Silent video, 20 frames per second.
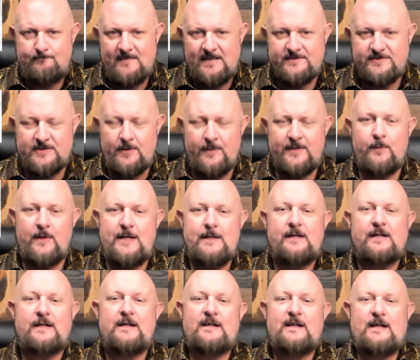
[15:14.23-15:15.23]
So anyway,
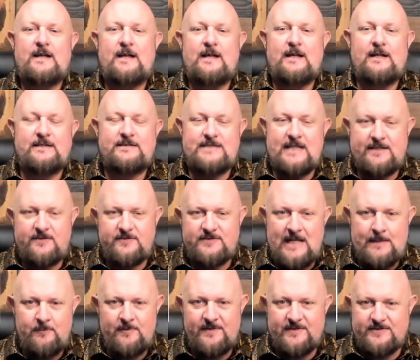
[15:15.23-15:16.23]
take your
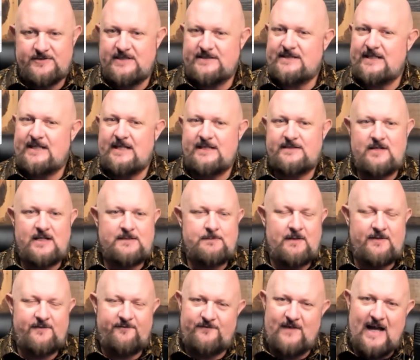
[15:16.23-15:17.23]
time with this, just like I talked
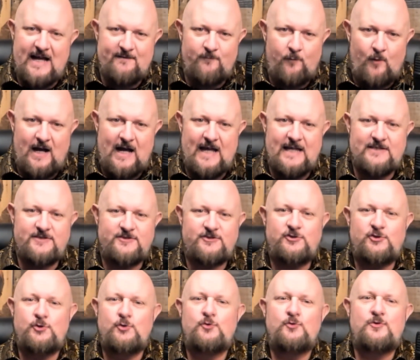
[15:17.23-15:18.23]
about the 5 whys.
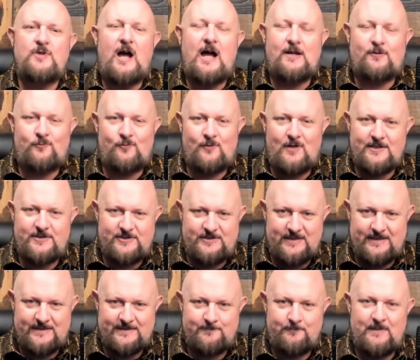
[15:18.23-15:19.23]
Do not rush
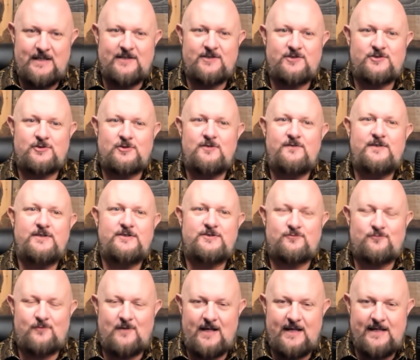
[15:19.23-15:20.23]
it. Make sure that it's
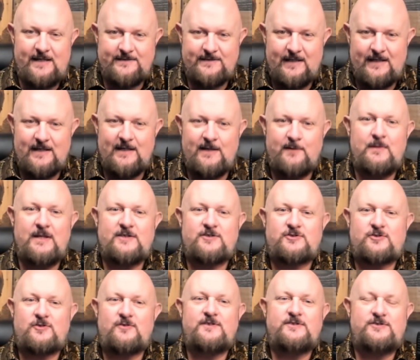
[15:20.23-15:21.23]
right. Make
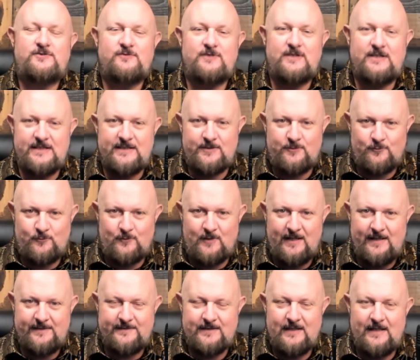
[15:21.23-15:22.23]
sure that you get it
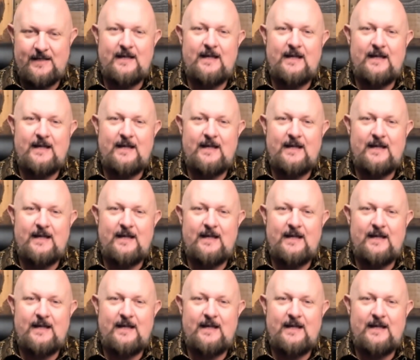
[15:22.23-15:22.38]
right.